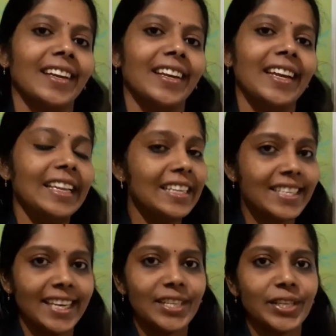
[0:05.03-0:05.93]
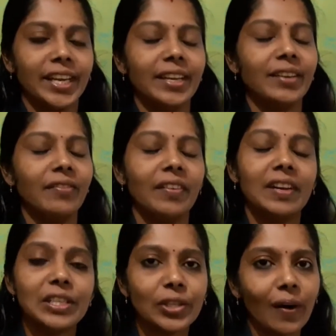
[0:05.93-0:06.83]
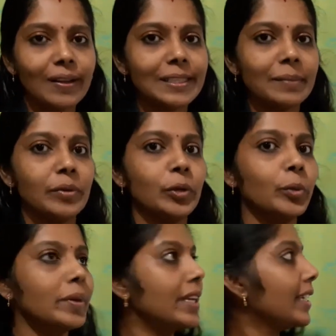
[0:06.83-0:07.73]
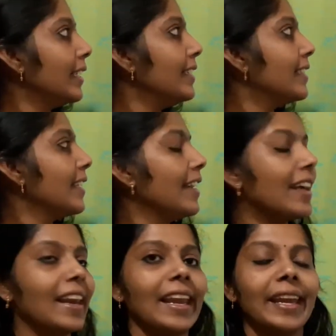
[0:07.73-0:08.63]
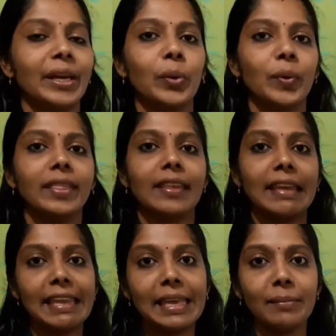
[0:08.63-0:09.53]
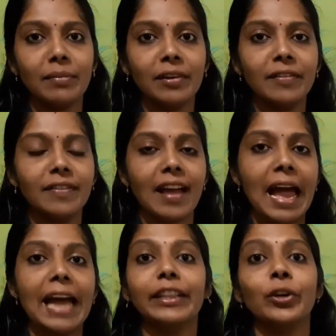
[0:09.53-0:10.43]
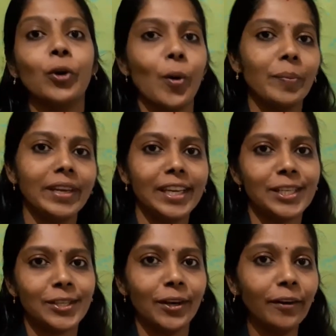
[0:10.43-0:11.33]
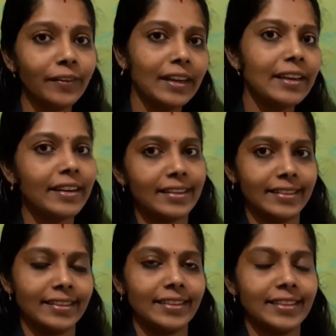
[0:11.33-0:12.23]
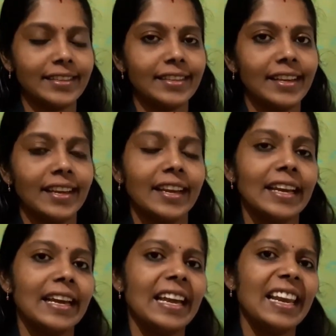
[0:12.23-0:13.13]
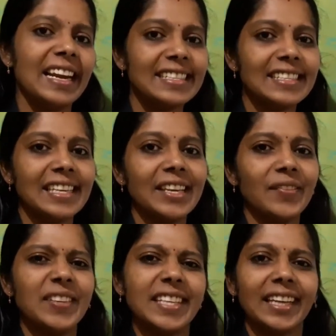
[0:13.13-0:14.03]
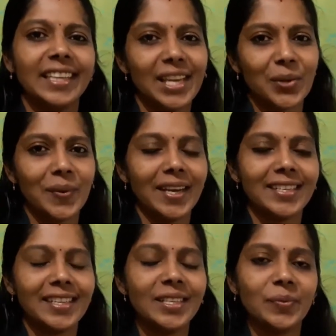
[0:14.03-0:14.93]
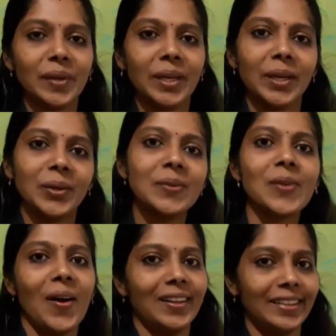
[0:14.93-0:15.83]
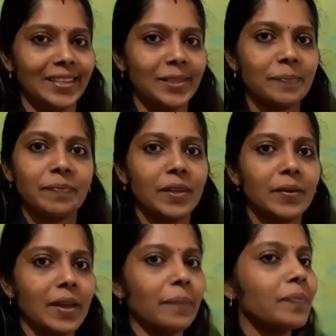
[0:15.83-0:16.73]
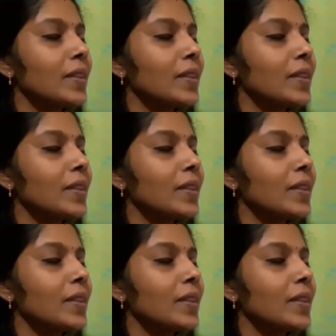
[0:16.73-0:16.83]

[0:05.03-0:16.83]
In this session, we will solve some numericals related with E.M.F and the combination of resistors. Let's see which are the equations we need to solve this. Okay.